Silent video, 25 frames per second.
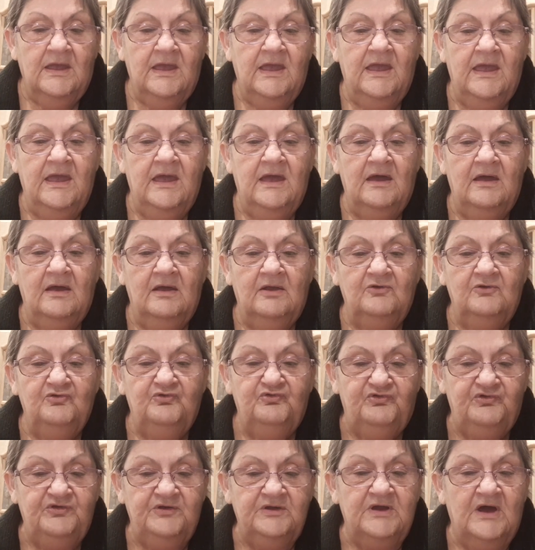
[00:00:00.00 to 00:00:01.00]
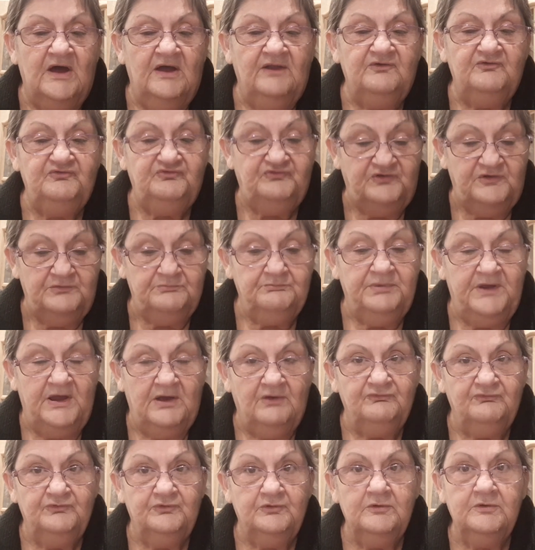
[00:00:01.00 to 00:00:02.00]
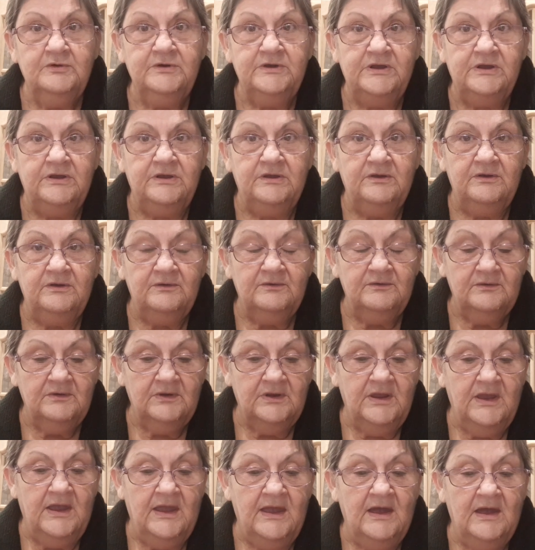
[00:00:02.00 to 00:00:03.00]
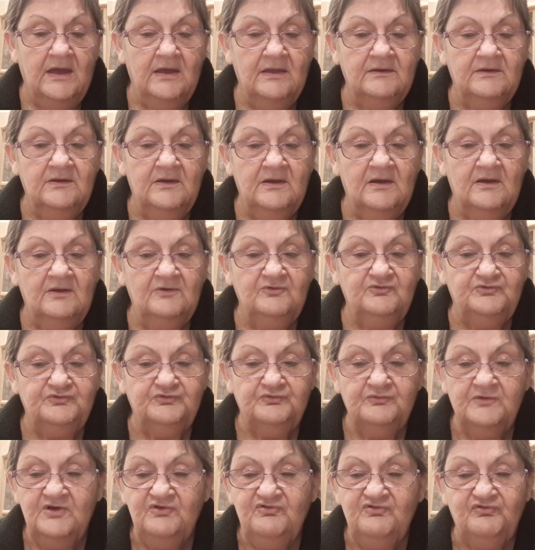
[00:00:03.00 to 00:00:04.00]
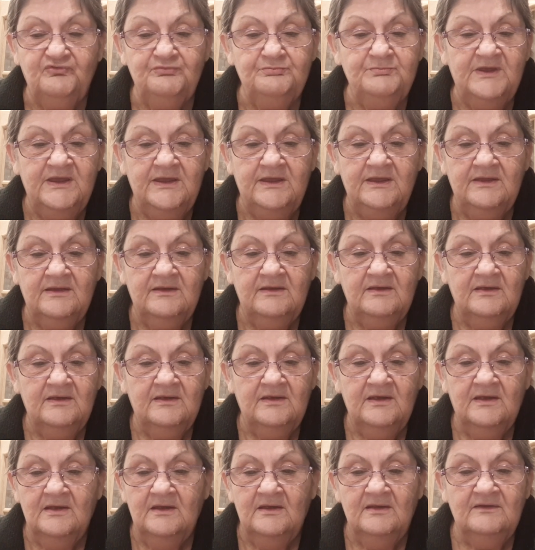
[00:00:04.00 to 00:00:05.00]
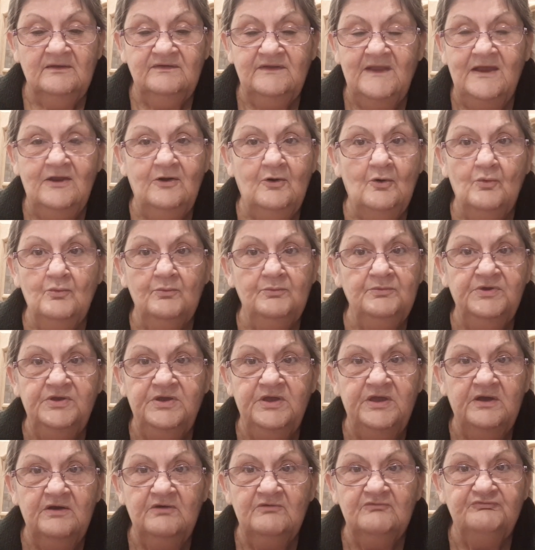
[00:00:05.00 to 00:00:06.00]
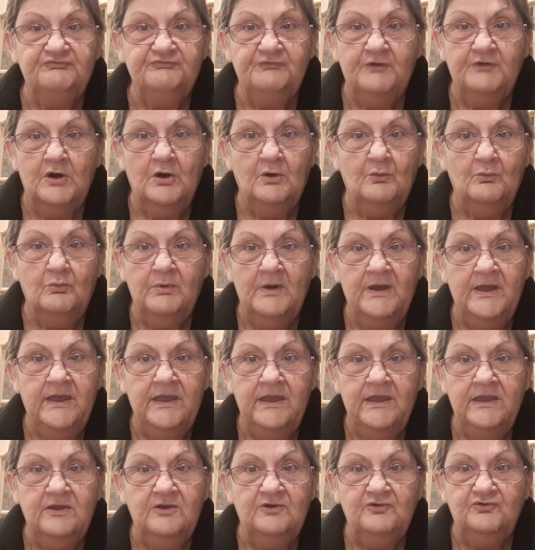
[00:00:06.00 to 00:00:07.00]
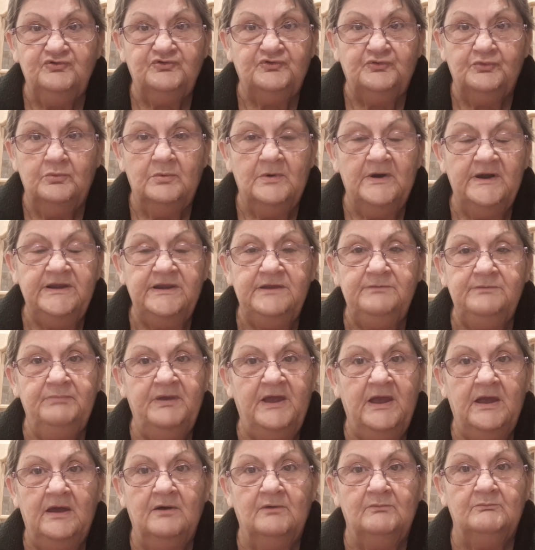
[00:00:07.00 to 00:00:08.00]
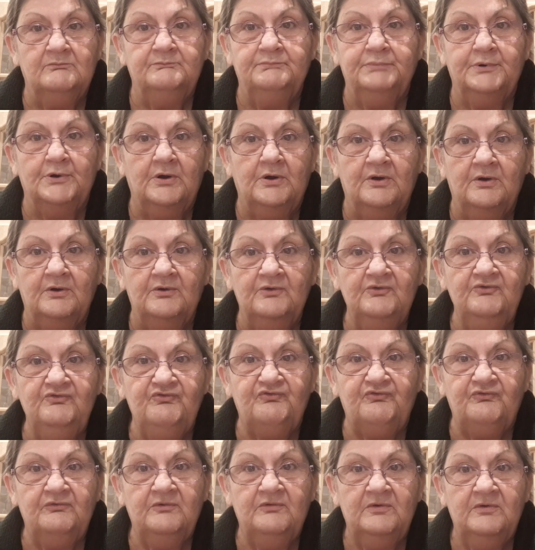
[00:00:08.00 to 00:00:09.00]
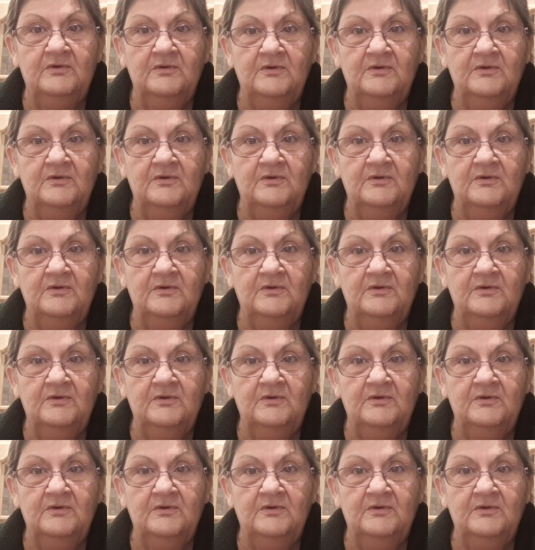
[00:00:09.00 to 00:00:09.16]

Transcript: and she got a ten-pound turkey. And trust me, they don't give away twenty-pound birds.